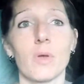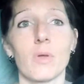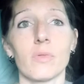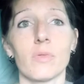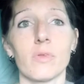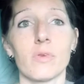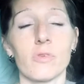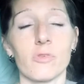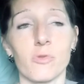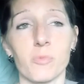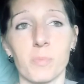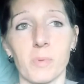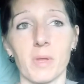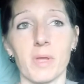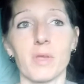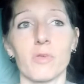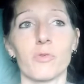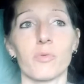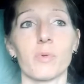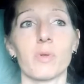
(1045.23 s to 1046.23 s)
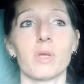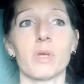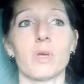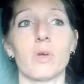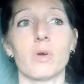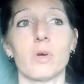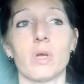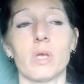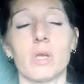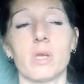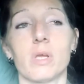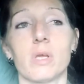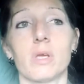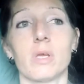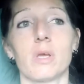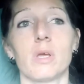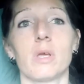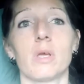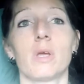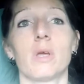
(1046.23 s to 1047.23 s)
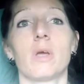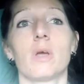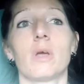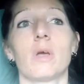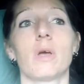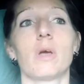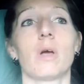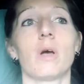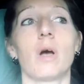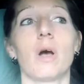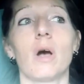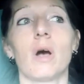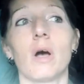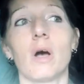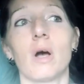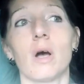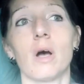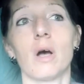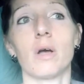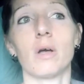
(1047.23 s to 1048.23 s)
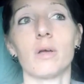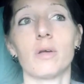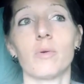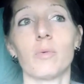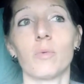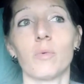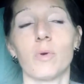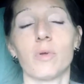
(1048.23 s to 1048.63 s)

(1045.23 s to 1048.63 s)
The display is really good. A